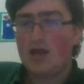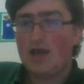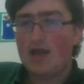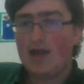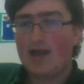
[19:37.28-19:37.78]

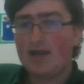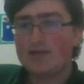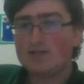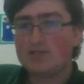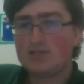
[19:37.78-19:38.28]

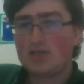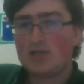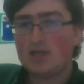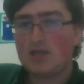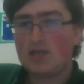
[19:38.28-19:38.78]
And
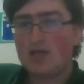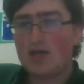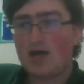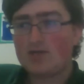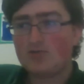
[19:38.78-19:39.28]

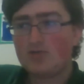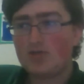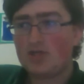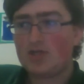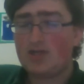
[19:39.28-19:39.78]
I do
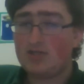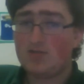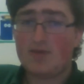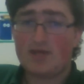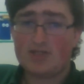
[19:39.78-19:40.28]
think that it is the
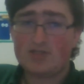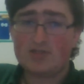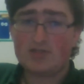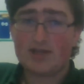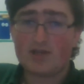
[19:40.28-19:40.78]
best
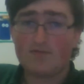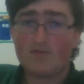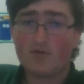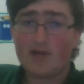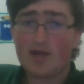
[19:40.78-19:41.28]
deck in the
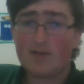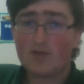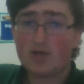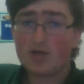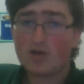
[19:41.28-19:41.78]
format. I'm
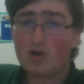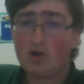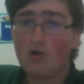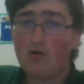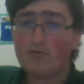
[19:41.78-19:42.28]
gonna go
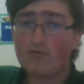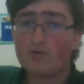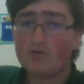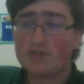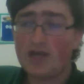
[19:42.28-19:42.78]
over
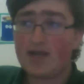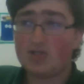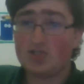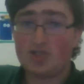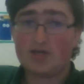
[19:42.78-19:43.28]
the deck in
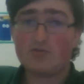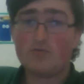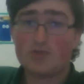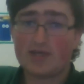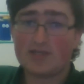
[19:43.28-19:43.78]
general
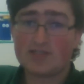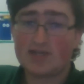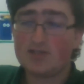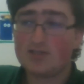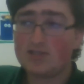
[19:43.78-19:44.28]
with like a
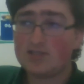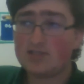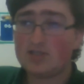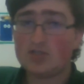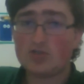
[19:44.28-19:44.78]
skeleton and
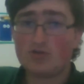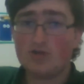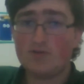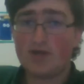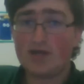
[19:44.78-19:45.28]
such in
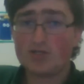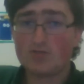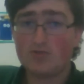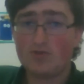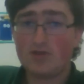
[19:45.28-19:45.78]
my
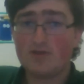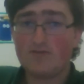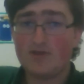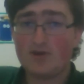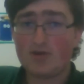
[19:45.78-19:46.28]
actual
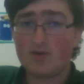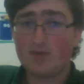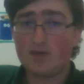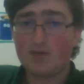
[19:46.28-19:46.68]
video coming up,